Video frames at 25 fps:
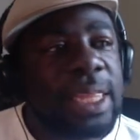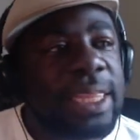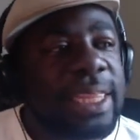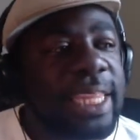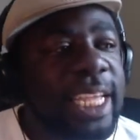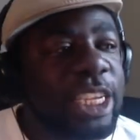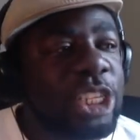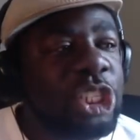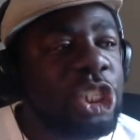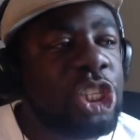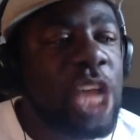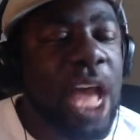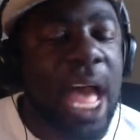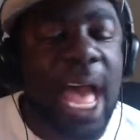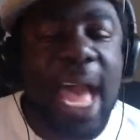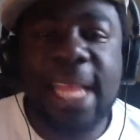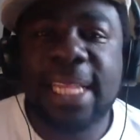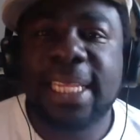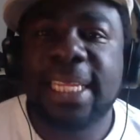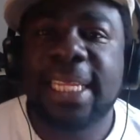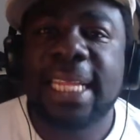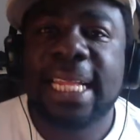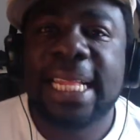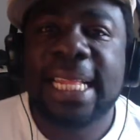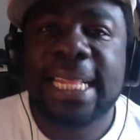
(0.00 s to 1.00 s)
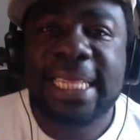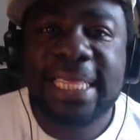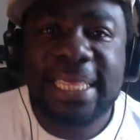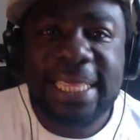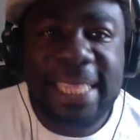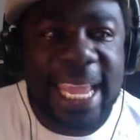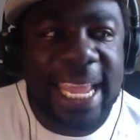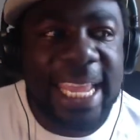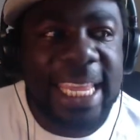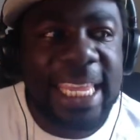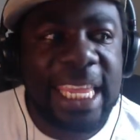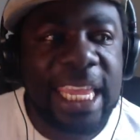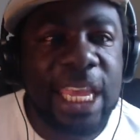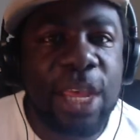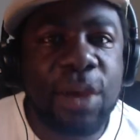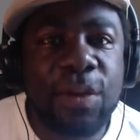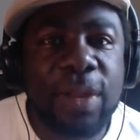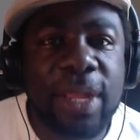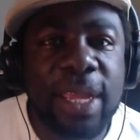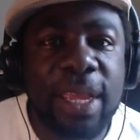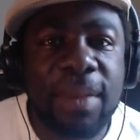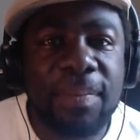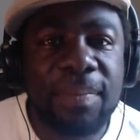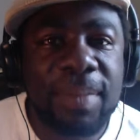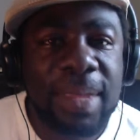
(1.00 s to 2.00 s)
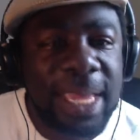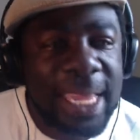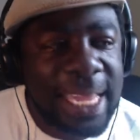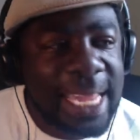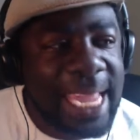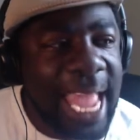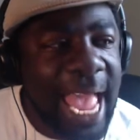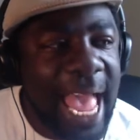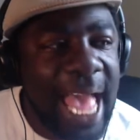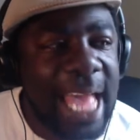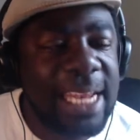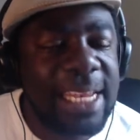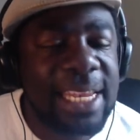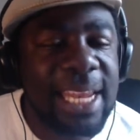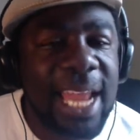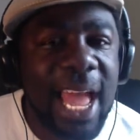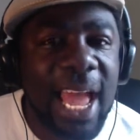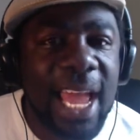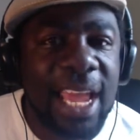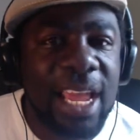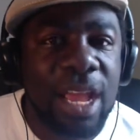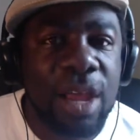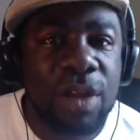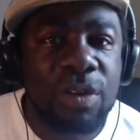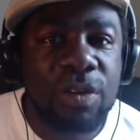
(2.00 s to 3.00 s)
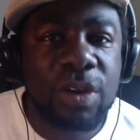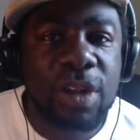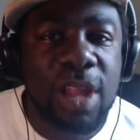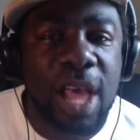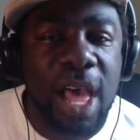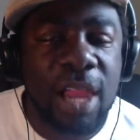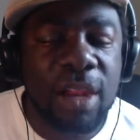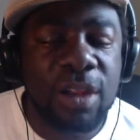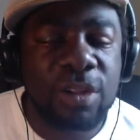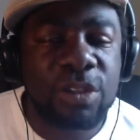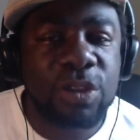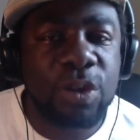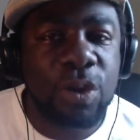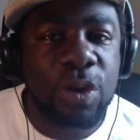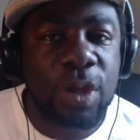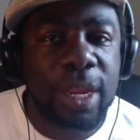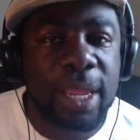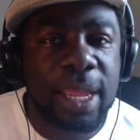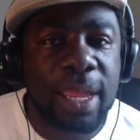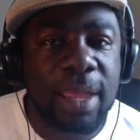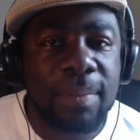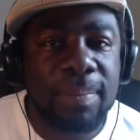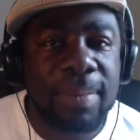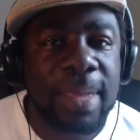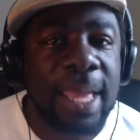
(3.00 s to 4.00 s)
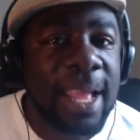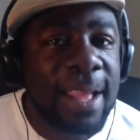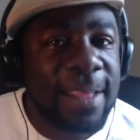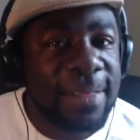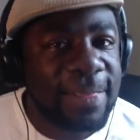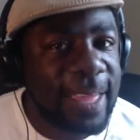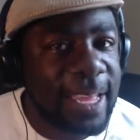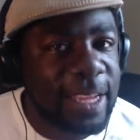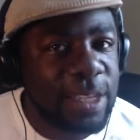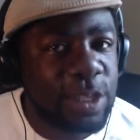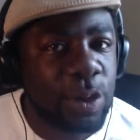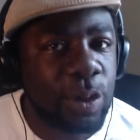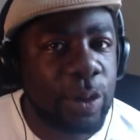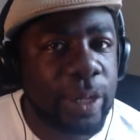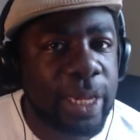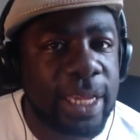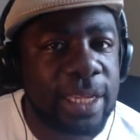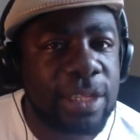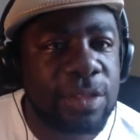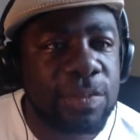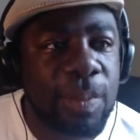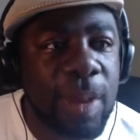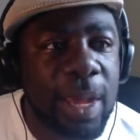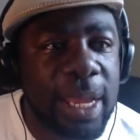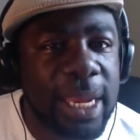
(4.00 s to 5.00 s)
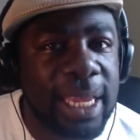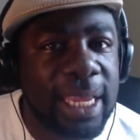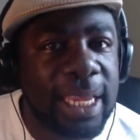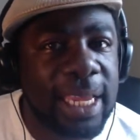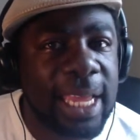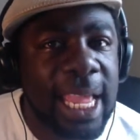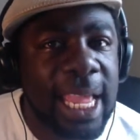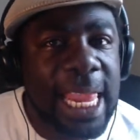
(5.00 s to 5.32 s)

They shot, they killed him. He had $900 on him. They took his money.